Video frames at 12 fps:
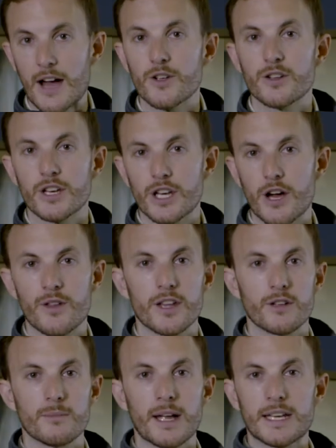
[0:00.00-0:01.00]
you to know that
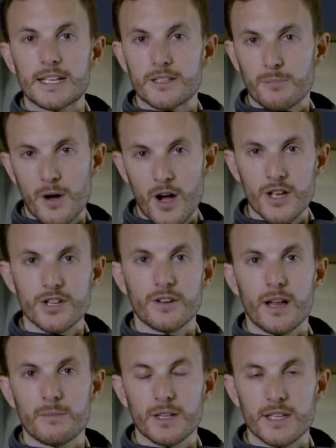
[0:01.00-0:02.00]
you might need to pause your
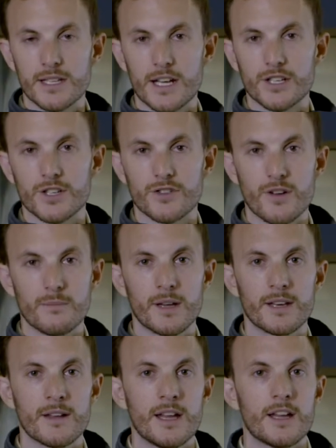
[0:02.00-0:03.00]
nebulization
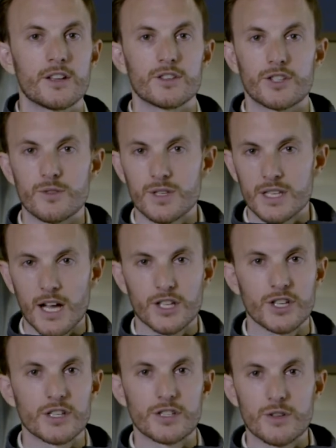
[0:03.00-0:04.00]
treatment, do
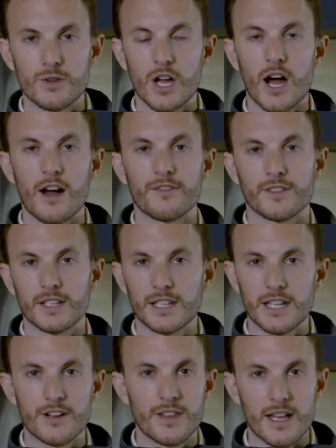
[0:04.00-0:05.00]
suction, do cough,
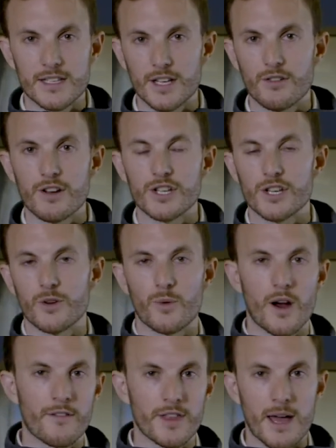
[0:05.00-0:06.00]
clear that secretion or
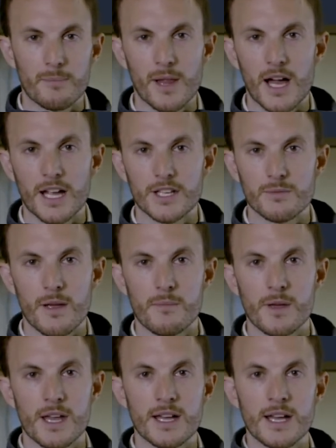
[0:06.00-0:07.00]
wherever that blockage may
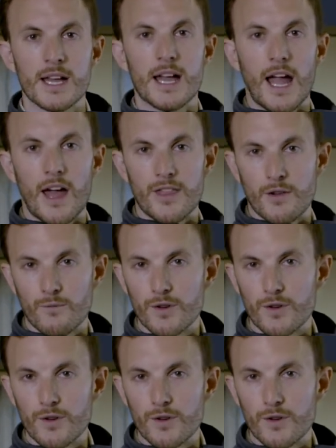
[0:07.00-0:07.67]
be, and then